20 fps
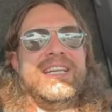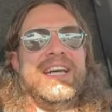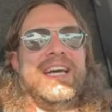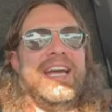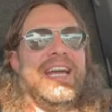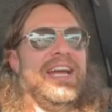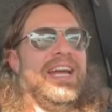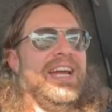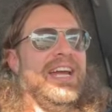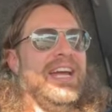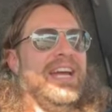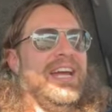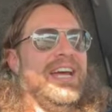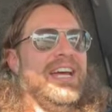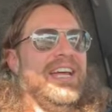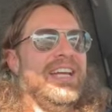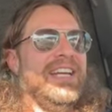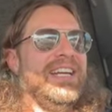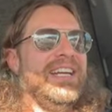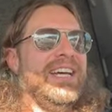
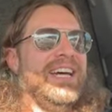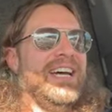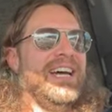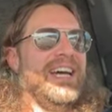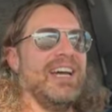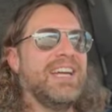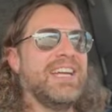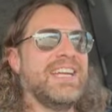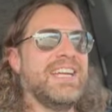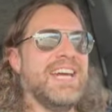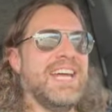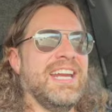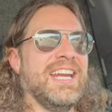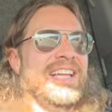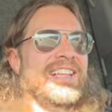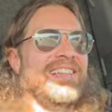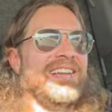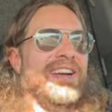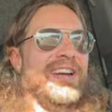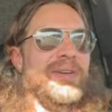And kind of
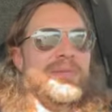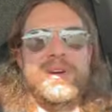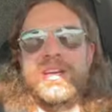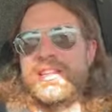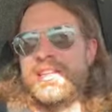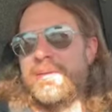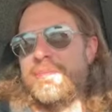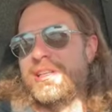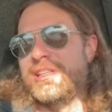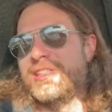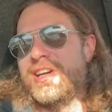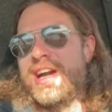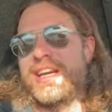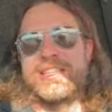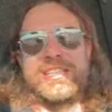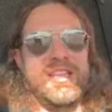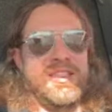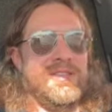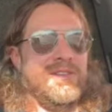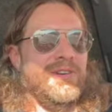cleared it with him and
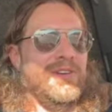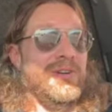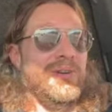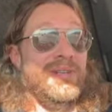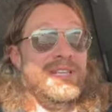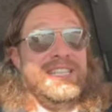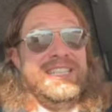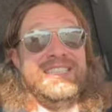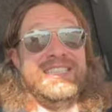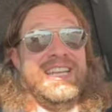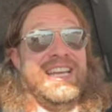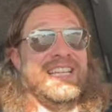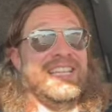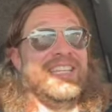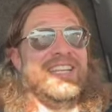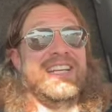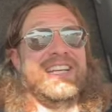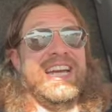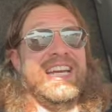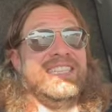talked it through. And he's like,
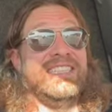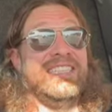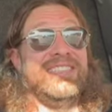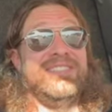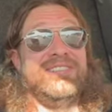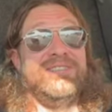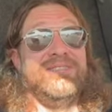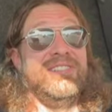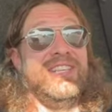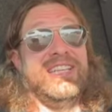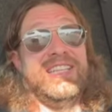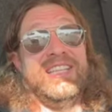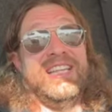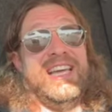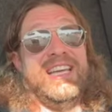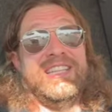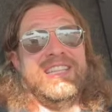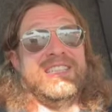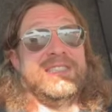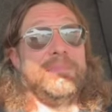look, I just really
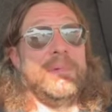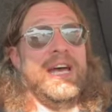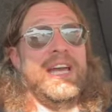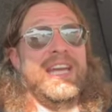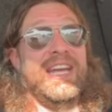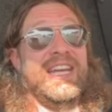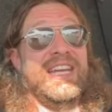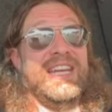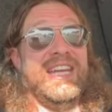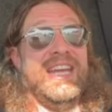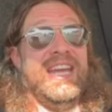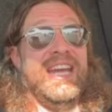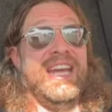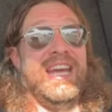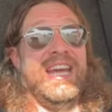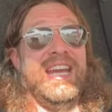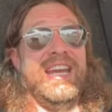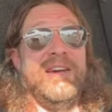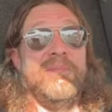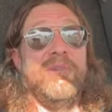like this bike
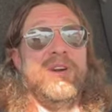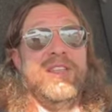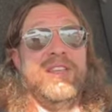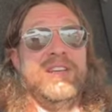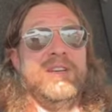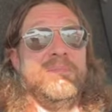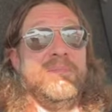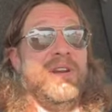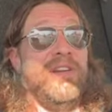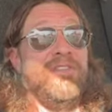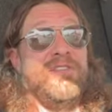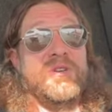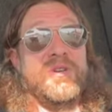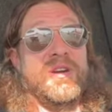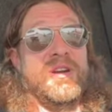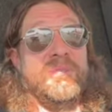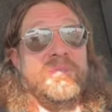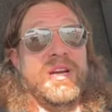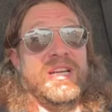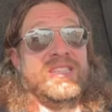and I'm willing to put a few
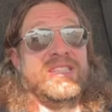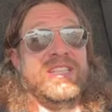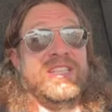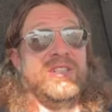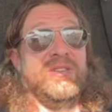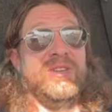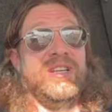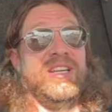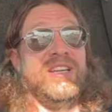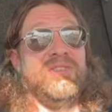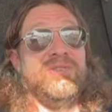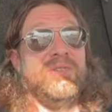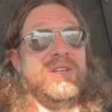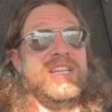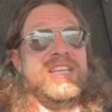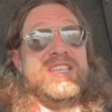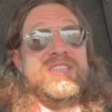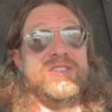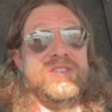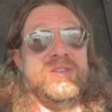$100 into it if we
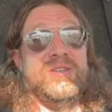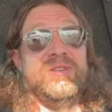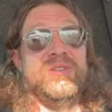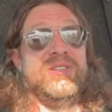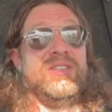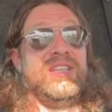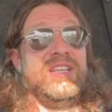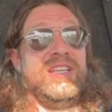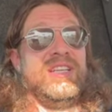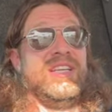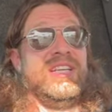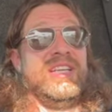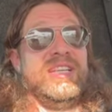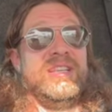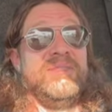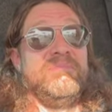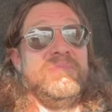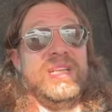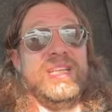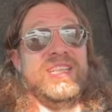need to,
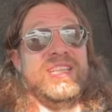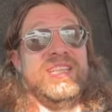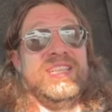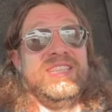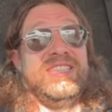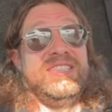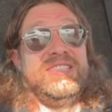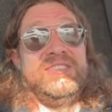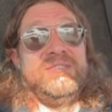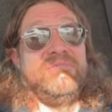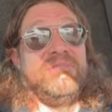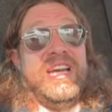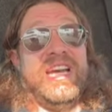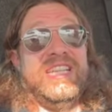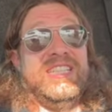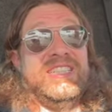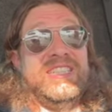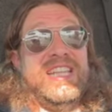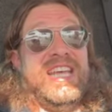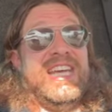because I
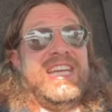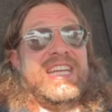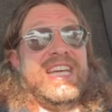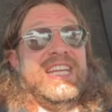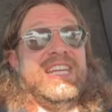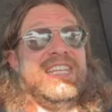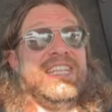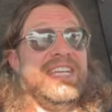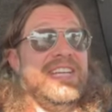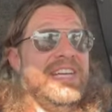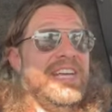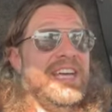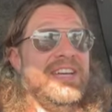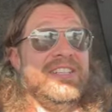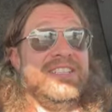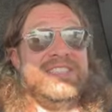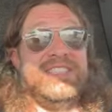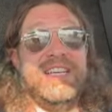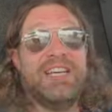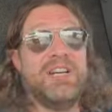just like it. And
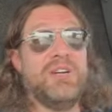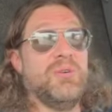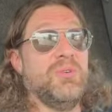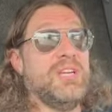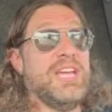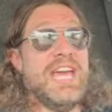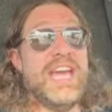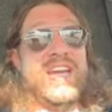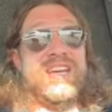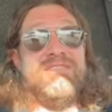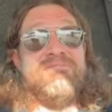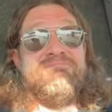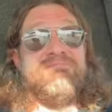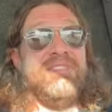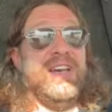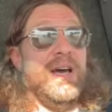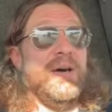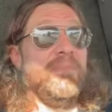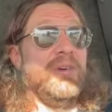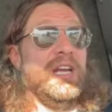I said, okay,
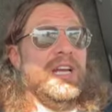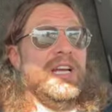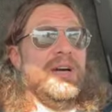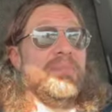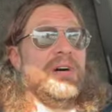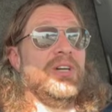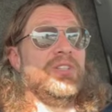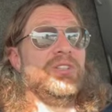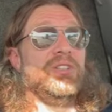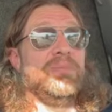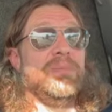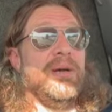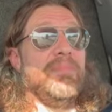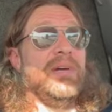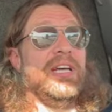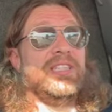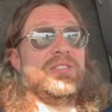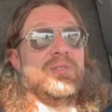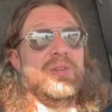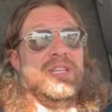I'm going to come out and do my
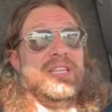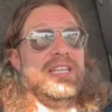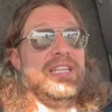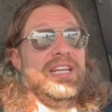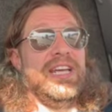best with it.